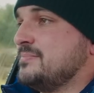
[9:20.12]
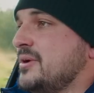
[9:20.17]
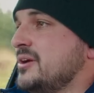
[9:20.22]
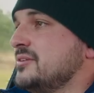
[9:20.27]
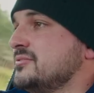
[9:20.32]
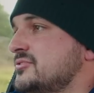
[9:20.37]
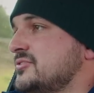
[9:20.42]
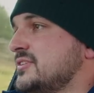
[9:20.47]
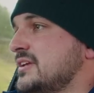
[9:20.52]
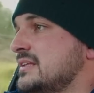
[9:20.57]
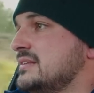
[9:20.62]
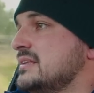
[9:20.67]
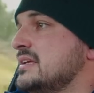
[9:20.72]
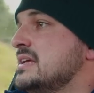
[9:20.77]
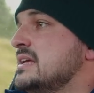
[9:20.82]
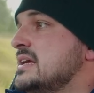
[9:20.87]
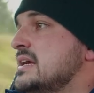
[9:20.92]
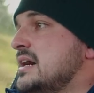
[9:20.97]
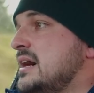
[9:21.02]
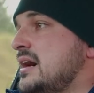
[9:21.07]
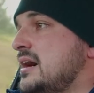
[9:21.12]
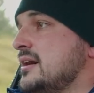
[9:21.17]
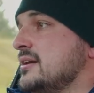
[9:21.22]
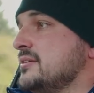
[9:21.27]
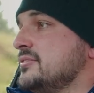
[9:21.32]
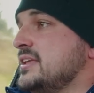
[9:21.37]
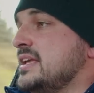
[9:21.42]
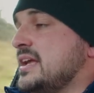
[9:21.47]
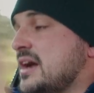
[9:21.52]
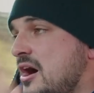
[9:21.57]
mounted are
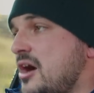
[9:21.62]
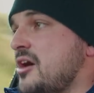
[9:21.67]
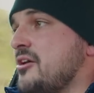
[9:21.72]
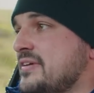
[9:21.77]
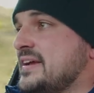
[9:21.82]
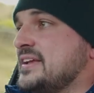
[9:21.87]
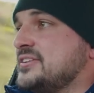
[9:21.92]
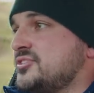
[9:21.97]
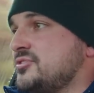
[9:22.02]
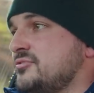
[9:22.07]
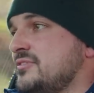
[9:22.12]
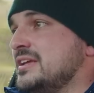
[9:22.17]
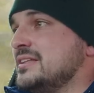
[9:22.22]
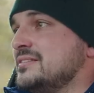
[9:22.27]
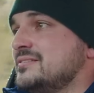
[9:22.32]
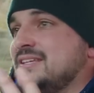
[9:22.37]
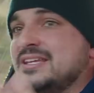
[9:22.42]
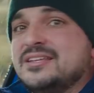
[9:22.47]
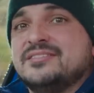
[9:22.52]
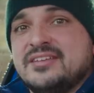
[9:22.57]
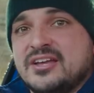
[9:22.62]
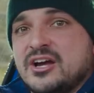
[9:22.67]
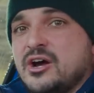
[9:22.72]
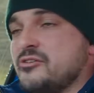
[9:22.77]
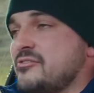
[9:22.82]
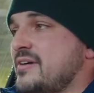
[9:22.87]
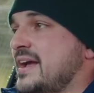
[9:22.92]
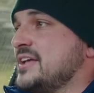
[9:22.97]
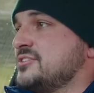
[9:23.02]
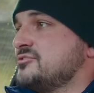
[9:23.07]
the RS3 and
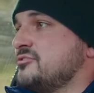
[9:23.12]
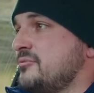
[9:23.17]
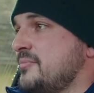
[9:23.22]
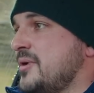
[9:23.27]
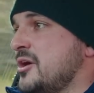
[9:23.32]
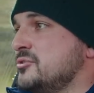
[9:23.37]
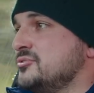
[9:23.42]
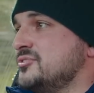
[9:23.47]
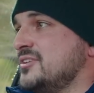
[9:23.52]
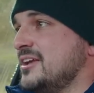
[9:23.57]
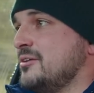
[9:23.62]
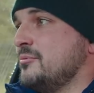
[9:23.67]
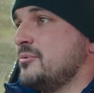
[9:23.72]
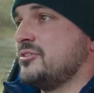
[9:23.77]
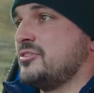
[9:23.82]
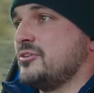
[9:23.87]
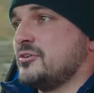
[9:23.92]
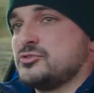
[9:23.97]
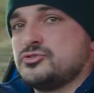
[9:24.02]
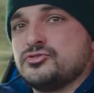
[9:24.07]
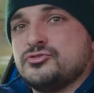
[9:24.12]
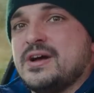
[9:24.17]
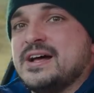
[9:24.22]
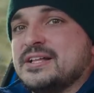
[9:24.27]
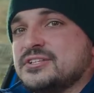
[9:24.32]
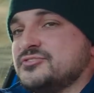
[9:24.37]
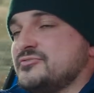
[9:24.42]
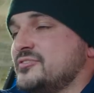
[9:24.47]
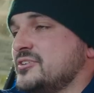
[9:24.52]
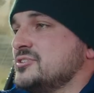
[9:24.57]
TTRS from Audi with their
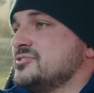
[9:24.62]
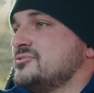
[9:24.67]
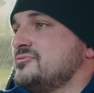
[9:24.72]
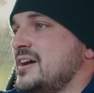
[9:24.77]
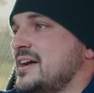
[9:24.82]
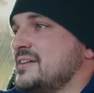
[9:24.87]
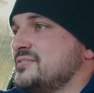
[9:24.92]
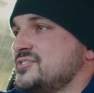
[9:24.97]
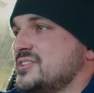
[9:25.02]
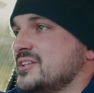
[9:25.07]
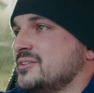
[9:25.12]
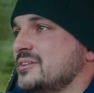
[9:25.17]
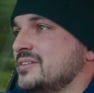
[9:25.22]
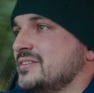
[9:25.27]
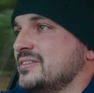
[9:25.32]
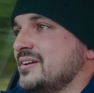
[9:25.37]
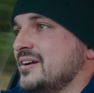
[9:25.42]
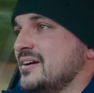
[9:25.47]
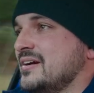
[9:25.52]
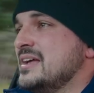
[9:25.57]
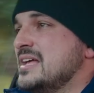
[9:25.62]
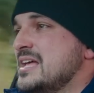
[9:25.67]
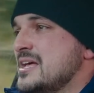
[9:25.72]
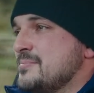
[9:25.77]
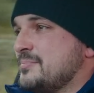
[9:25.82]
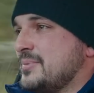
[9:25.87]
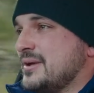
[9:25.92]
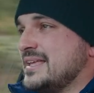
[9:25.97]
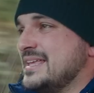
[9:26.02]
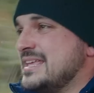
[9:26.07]
transverse 5-cylinder,
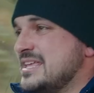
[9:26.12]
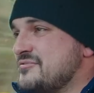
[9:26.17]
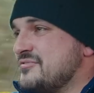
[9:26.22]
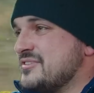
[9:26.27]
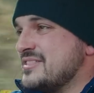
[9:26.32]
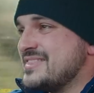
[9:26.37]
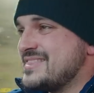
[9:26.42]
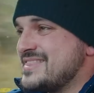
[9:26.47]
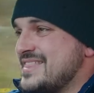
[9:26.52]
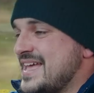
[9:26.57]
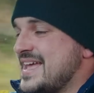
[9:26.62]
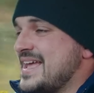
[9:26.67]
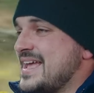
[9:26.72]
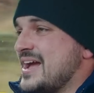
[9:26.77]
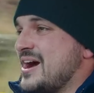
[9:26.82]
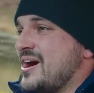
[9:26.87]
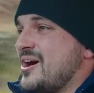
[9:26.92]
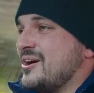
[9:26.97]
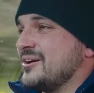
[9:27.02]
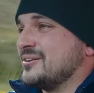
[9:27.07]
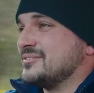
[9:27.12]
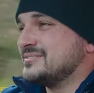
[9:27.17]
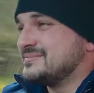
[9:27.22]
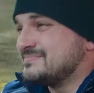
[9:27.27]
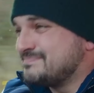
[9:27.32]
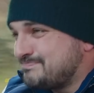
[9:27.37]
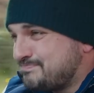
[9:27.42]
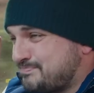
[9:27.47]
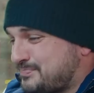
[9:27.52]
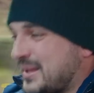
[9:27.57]
but even they are
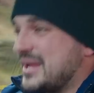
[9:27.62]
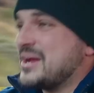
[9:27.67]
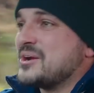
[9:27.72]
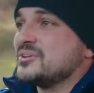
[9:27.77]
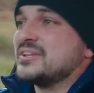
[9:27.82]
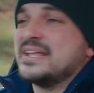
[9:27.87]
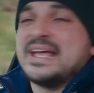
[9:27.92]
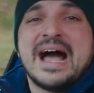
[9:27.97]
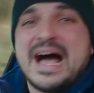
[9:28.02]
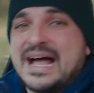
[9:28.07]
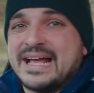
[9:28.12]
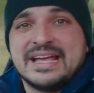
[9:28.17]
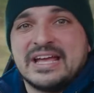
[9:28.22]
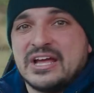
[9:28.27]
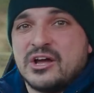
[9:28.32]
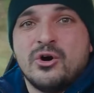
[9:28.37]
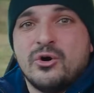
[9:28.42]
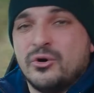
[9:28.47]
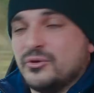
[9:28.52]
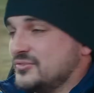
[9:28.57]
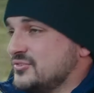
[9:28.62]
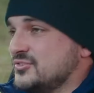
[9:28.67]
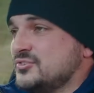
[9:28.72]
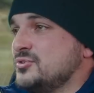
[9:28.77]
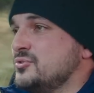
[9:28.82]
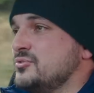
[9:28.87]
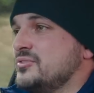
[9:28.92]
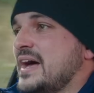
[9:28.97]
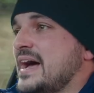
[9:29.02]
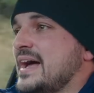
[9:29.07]
barely hanging on
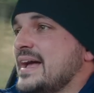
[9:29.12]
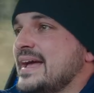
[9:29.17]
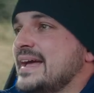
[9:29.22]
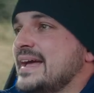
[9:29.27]
to that